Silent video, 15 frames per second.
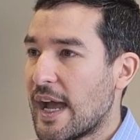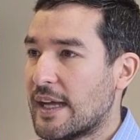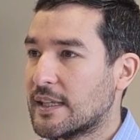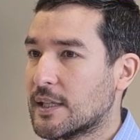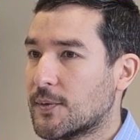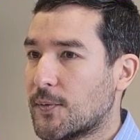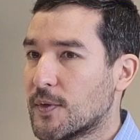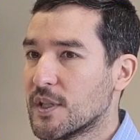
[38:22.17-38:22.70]
and
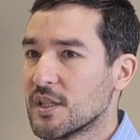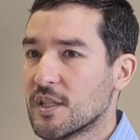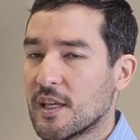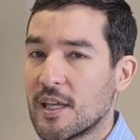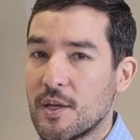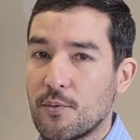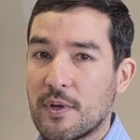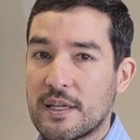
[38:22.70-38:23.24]
at first
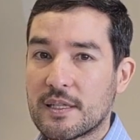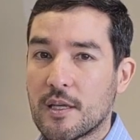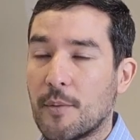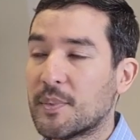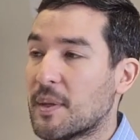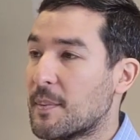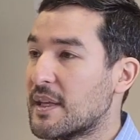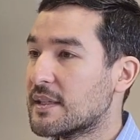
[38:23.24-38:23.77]
he was
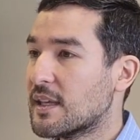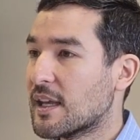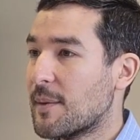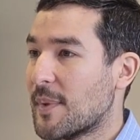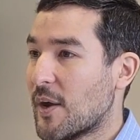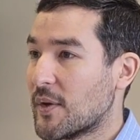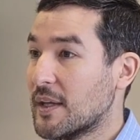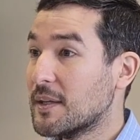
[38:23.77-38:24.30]
optimistic
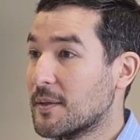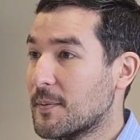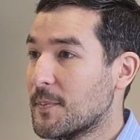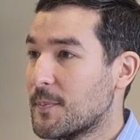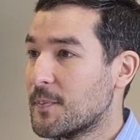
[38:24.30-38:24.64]
about it,